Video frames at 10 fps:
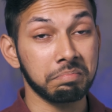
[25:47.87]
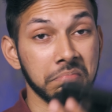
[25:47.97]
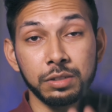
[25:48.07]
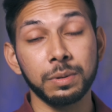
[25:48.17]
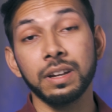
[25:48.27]

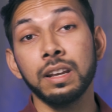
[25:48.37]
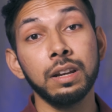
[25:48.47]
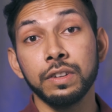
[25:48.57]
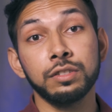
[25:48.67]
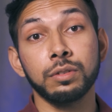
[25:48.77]
That's why I
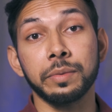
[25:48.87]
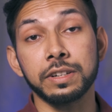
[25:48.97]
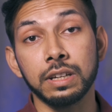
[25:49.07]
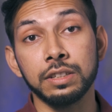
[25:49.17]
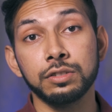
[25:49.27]
love Instagram
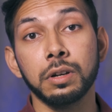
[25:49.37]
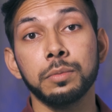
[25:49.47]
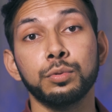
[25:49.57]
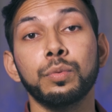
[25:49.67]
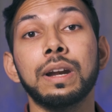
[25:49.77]
actually.
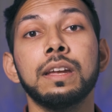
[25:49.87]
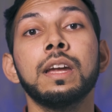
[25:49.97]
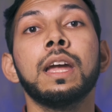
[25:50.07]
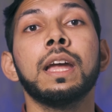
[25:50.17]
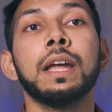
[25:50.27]
Instagram is really
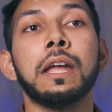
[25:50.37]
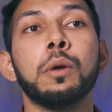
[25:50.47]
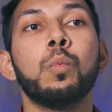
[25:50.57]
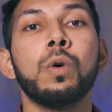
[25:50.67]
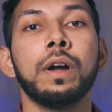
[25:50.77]
a,
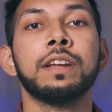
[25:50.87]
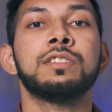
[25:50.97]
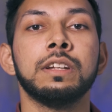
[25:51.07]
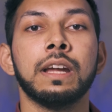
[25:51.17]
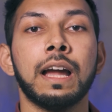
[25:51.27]
what
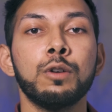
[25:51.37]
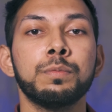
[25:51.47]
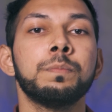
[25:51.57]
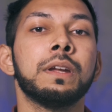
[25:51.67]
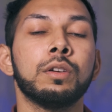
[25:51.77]
actually
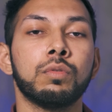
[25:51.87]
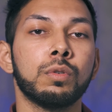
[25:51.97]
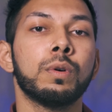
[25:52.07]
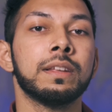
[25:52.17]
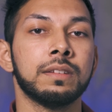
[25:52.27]
helped me
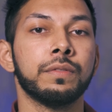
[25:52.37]
grow as a